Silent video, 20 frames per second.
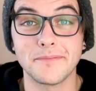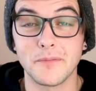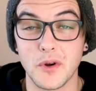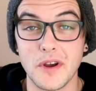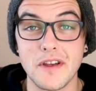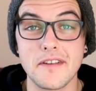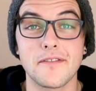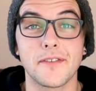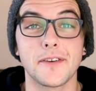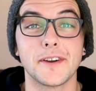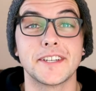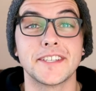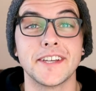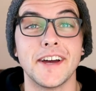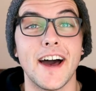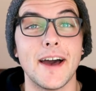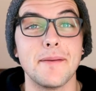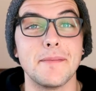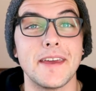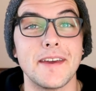we're in for a
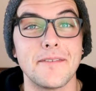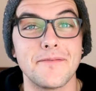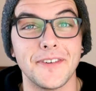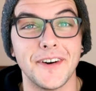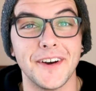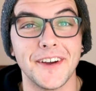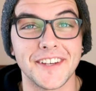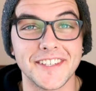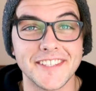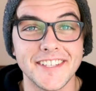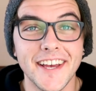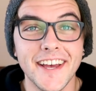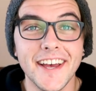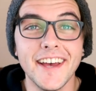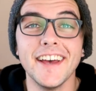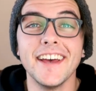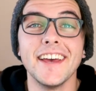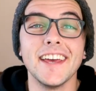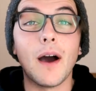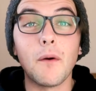time here, folks.
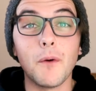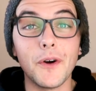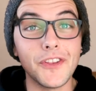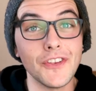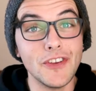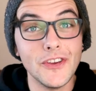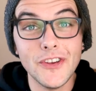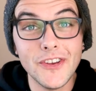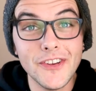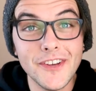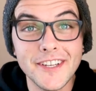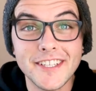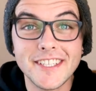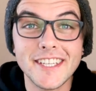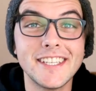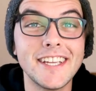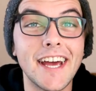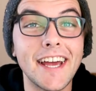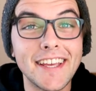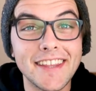I want you
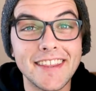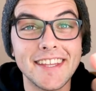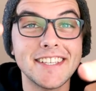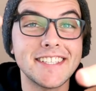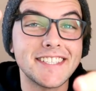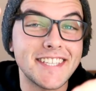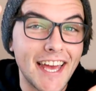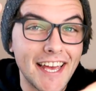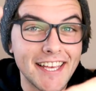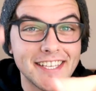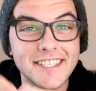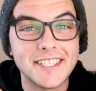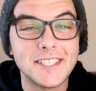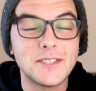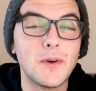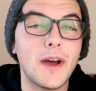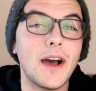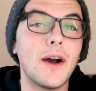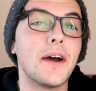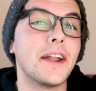to take this test
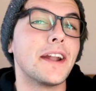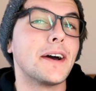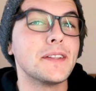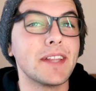as well, and